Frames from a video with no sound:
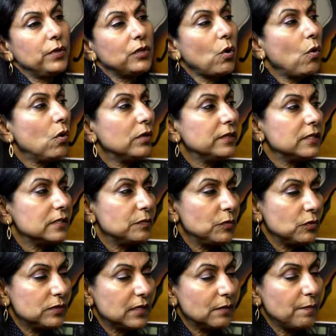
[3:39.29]
with all this
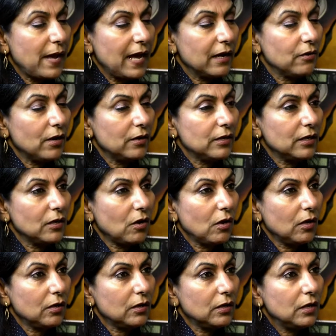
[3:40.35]
music background and
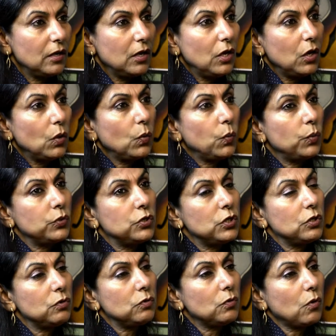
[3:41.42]
all, do
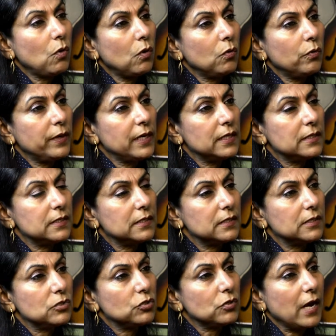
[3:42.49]
you always
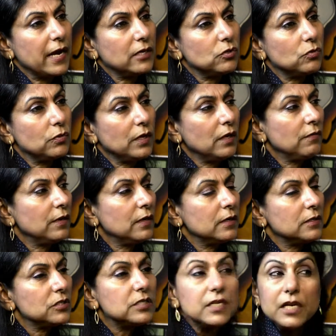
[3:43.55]
try to
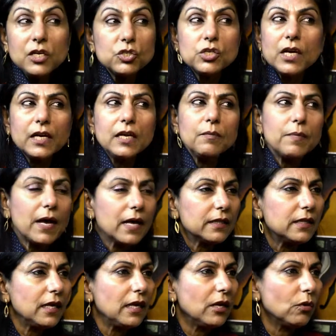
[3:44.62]
even teach
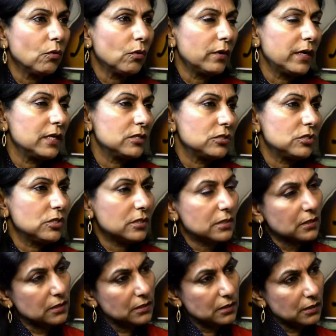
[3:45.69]
anybody, or it's
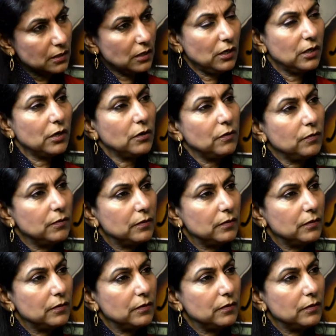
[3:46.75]
just you know?